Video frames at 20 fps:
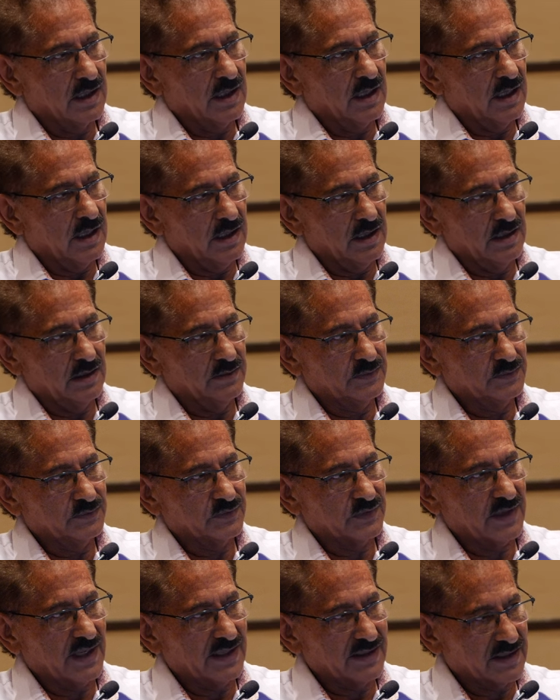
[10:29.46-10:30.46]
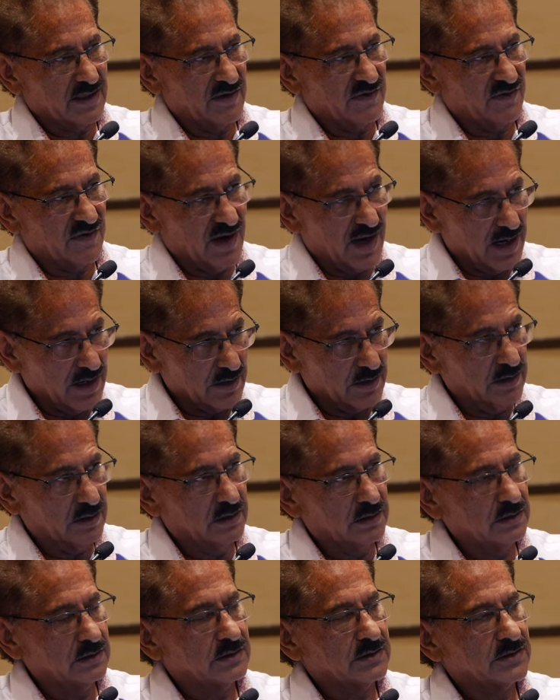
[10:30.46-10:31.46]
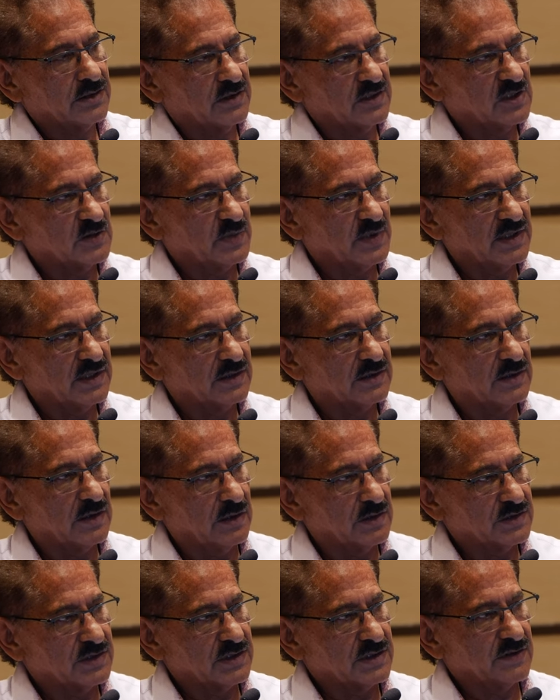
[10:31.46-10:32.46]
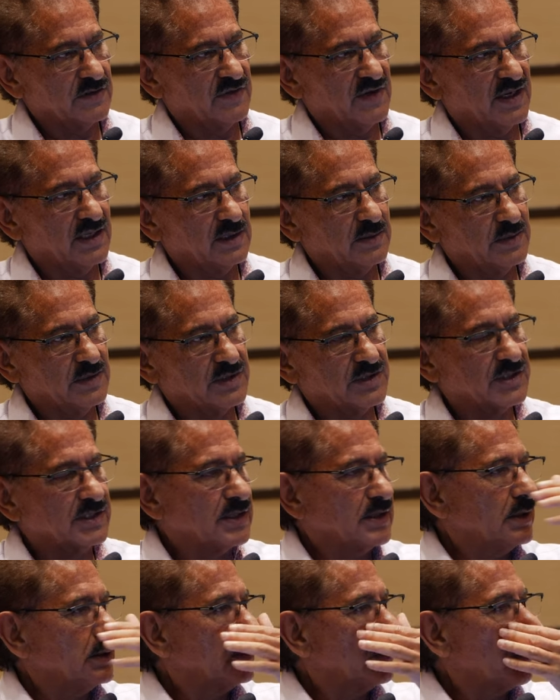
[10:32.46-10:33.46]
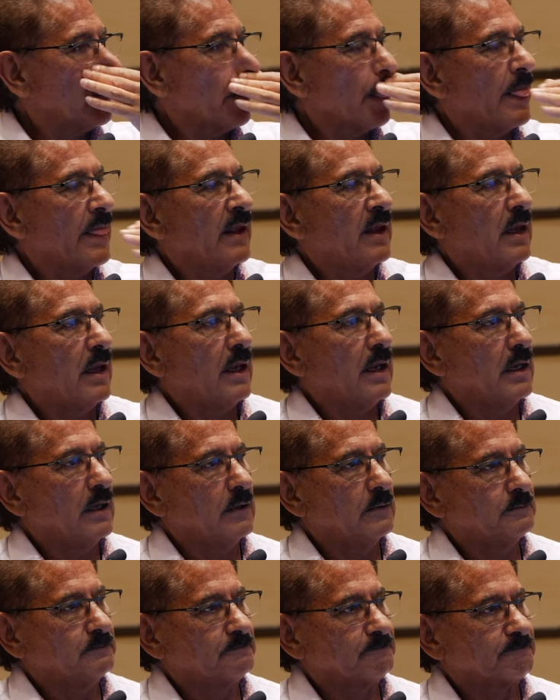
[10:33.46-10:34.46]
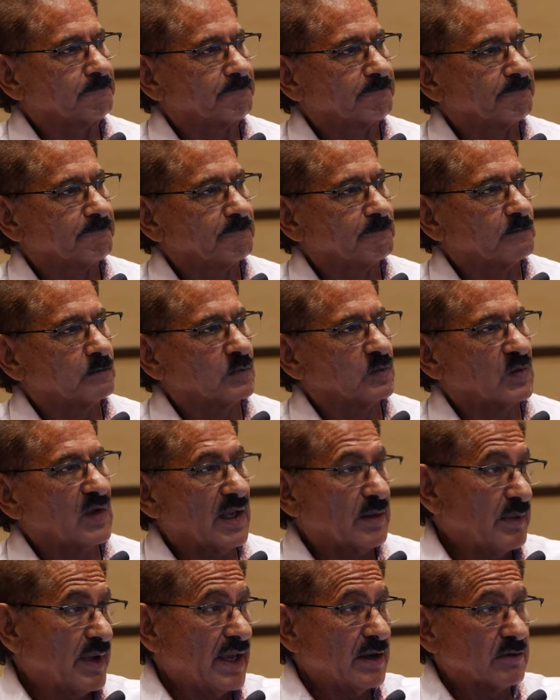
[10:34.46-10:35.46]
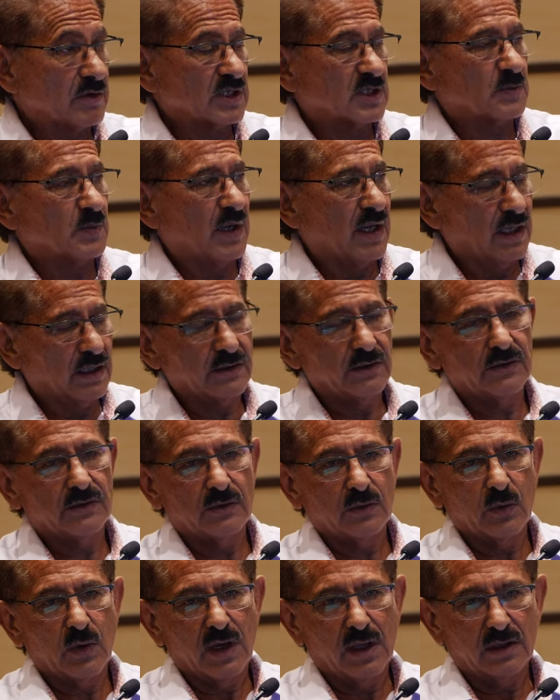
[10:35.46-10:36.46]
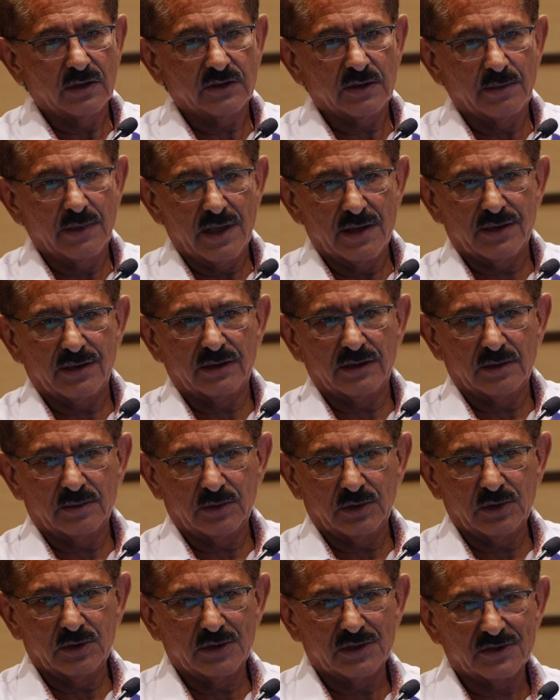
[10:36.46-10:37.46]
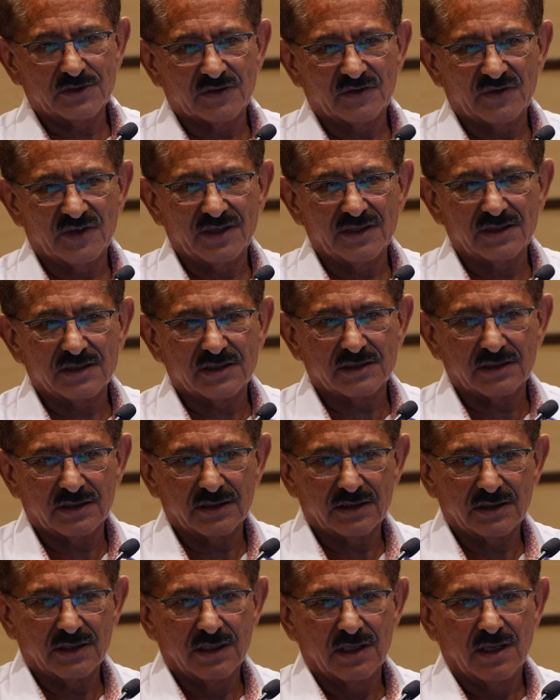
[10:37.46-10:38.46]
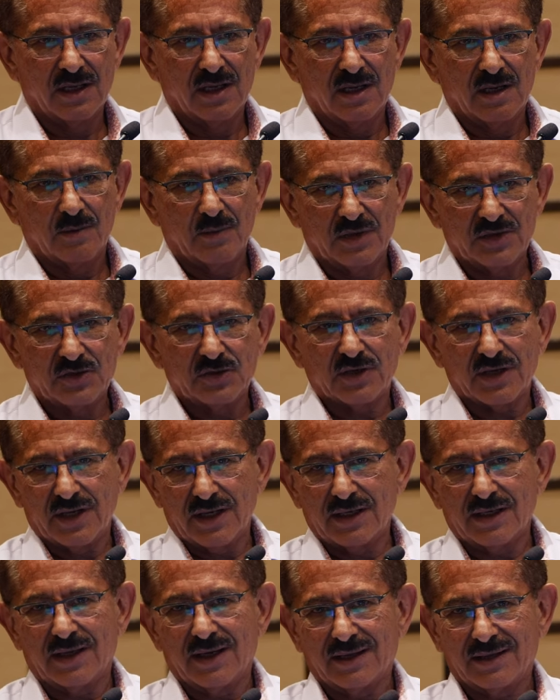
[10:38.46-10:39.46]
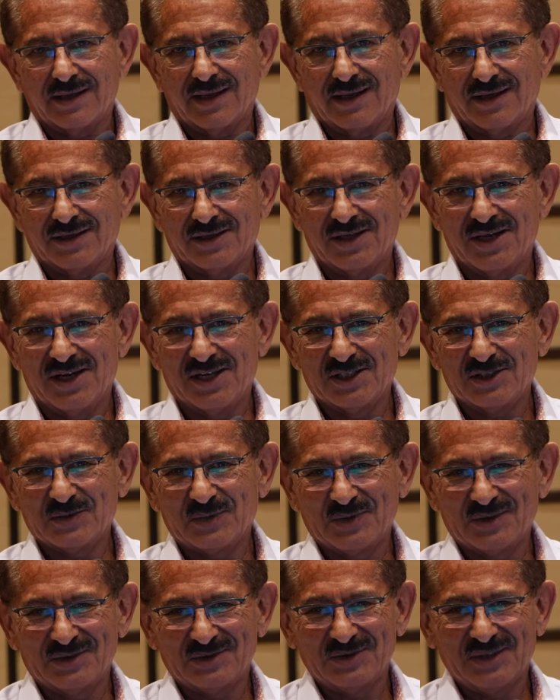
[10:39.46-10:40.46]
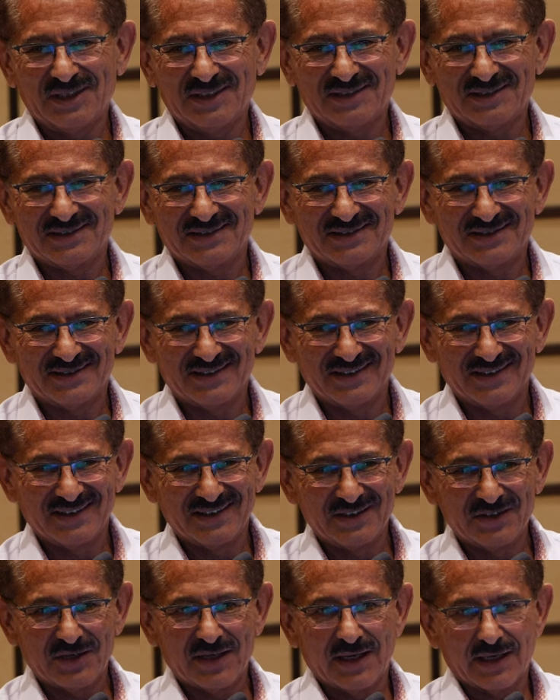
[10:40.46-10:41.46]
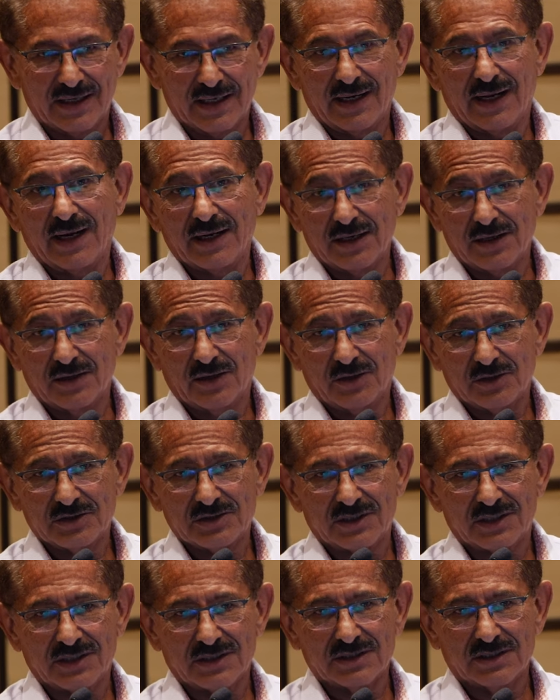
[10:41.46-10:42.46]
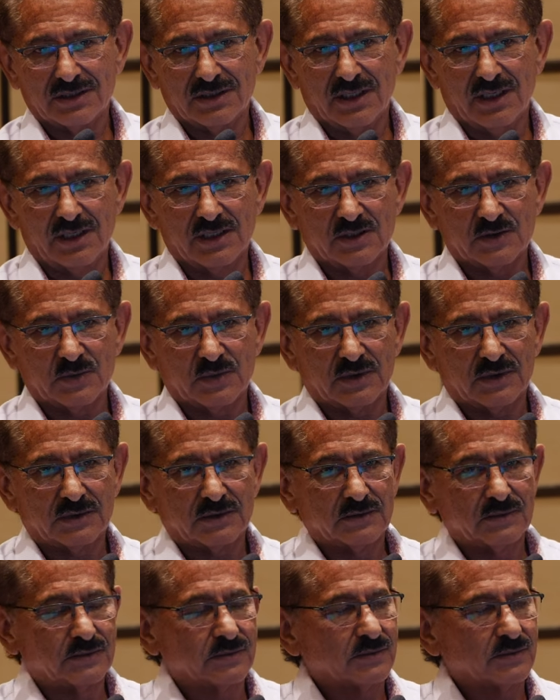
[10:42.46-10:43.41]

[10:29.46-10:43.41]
um, antiviral, so to speak, doses of vitamin C, um, and may respond well to methylene blue intravenously, but you can't get that in the hospital, right? You can't get any of those things in the hospital,